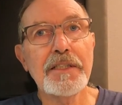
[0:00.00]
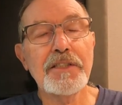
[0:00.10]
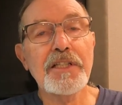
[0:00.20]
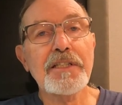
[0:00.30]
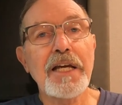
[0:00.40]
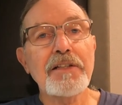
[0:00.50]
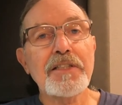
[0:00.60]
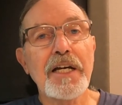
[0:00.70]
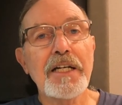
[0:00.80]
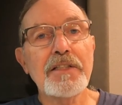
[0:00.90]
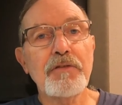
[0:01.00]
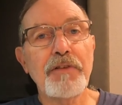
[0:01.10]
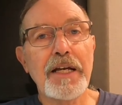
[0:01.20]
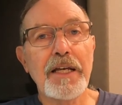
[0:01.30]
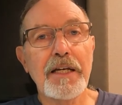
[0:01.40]
just outside
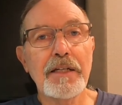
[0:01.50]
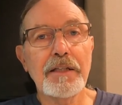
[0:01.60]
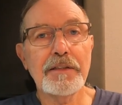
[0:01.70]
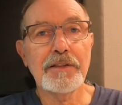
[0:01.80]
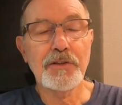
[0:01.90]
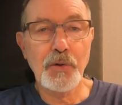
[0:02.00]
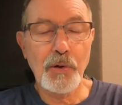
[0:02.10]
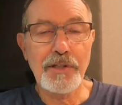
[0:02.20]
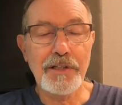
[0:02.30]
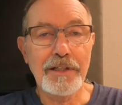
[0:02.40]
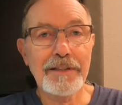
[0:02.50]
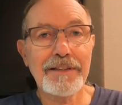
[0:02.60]
Savannah, Georgia.